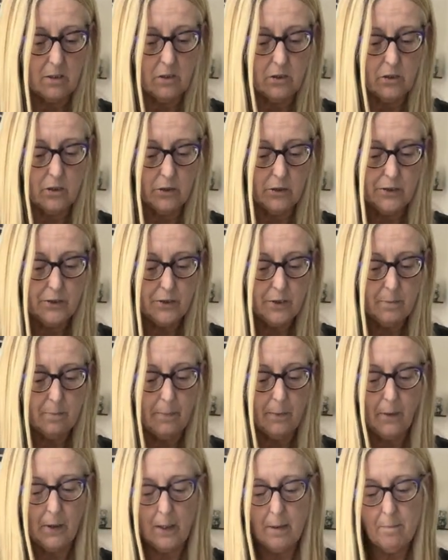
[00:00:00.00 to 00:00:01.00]
just to
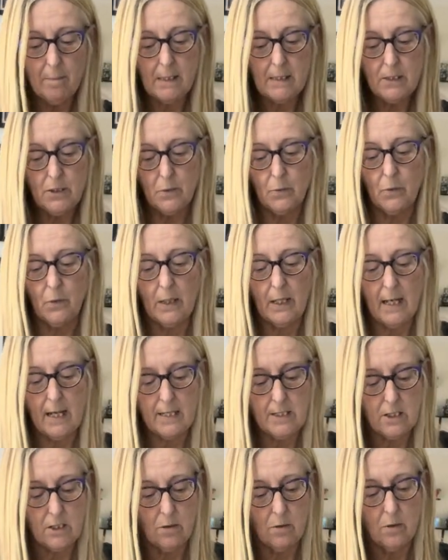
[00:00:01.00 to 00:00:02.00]
bung in my
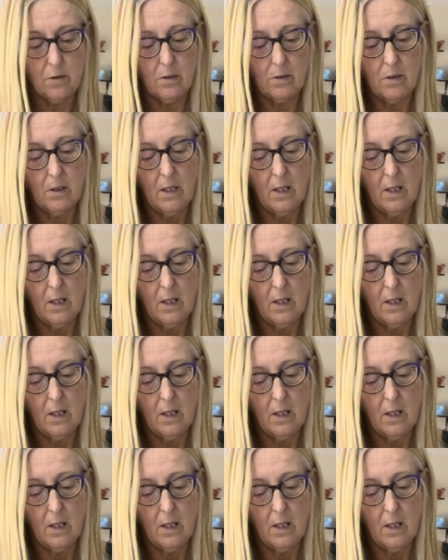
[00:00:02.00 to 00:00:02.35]
suitcase to